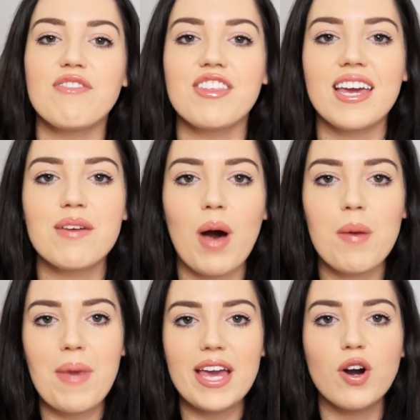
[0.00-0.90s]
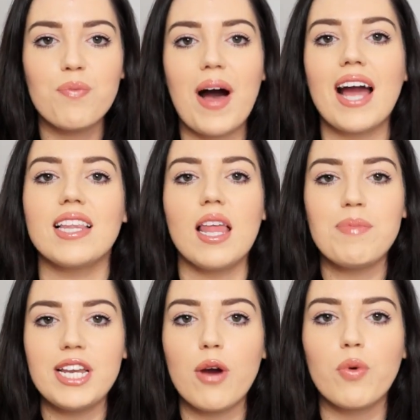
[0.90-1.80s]
everything in my makeup bag. Let
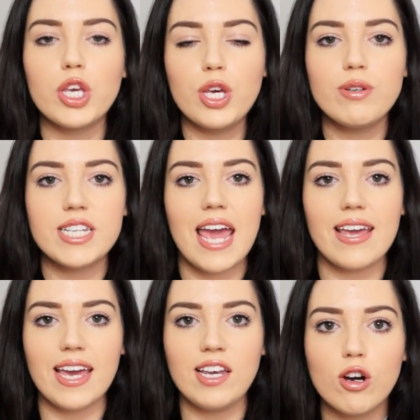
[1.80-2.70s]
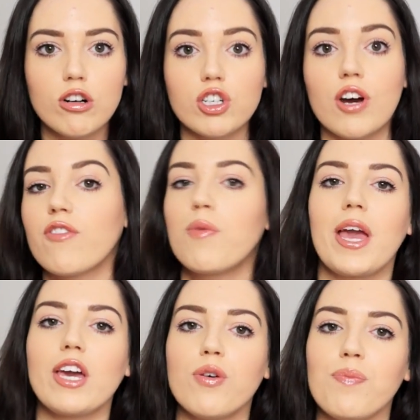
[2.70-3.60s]
me know what you take in your travel
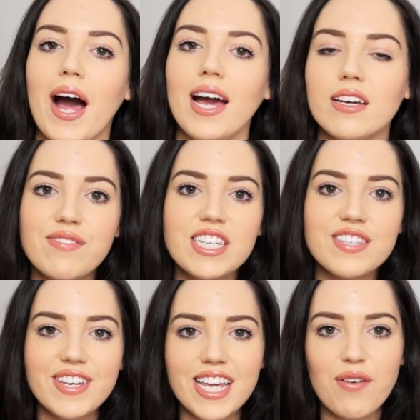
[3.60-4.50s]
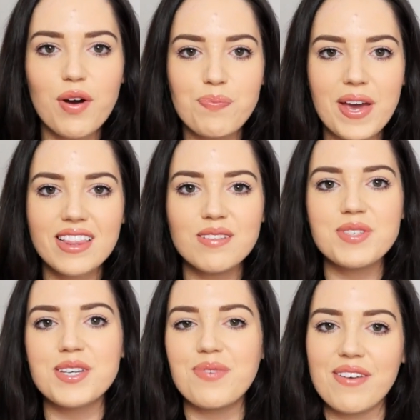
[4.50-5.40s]
makeup bag. Give this video a big
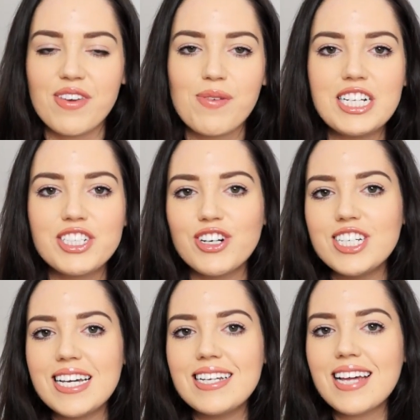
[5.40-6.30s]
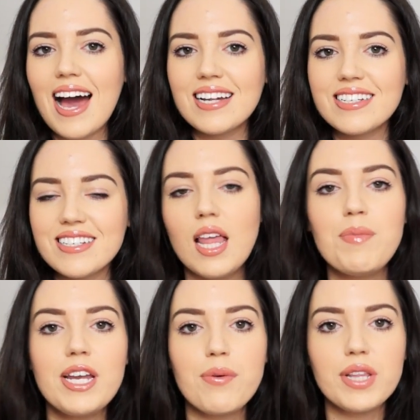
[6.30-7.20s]
thumbs up if you enjoyed it, and let
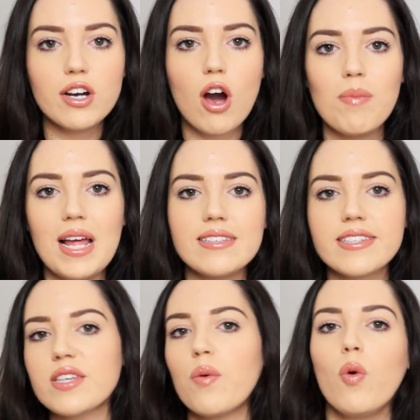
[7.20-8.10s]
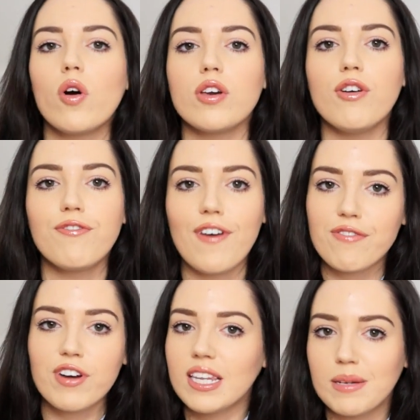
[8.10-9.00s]
me know in the comments what your
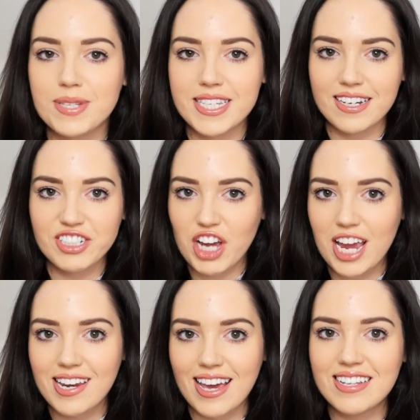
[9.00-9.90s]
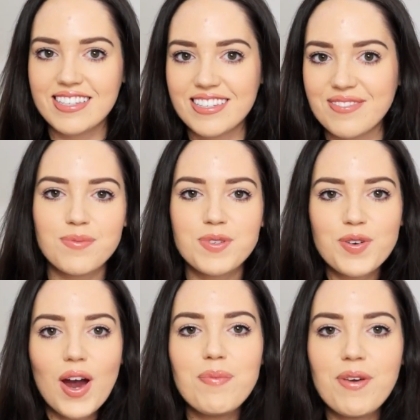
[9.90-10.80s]
favourite lipstick shade is.
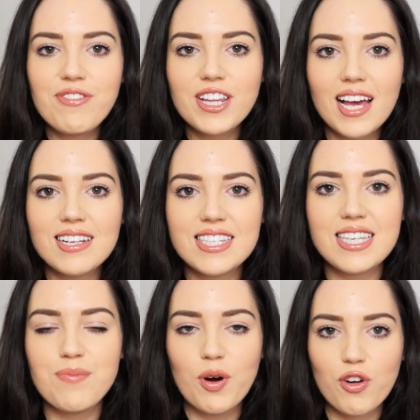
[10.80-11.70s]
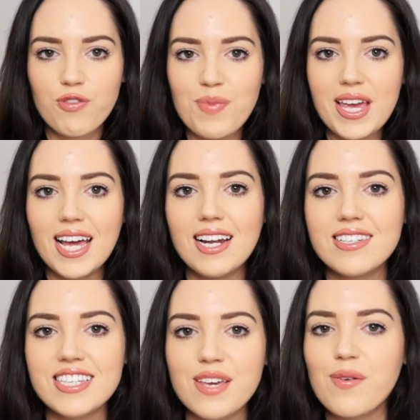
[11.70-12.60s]
Subscribe if you'd like to see more of me, and I'll
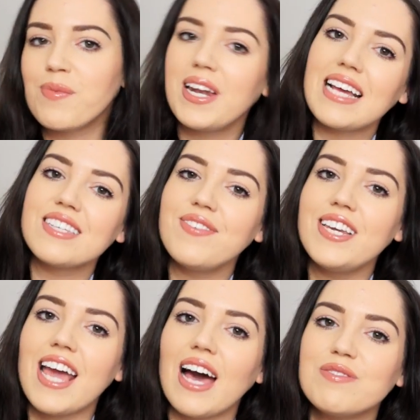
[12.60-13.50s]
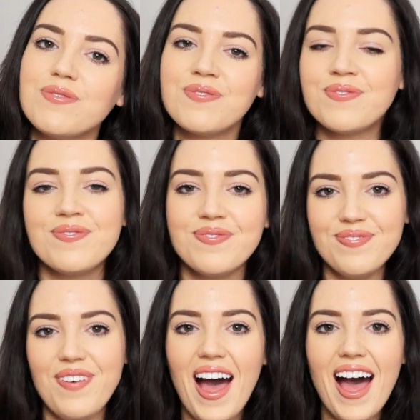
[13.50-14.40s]
see you in my next video.
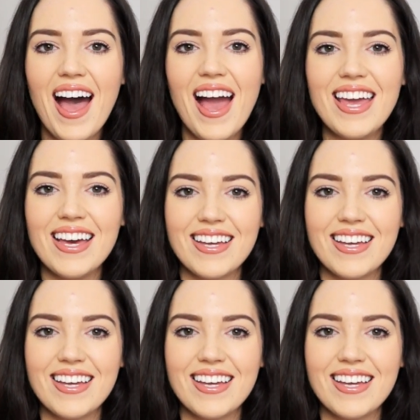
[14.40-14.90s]
Bye!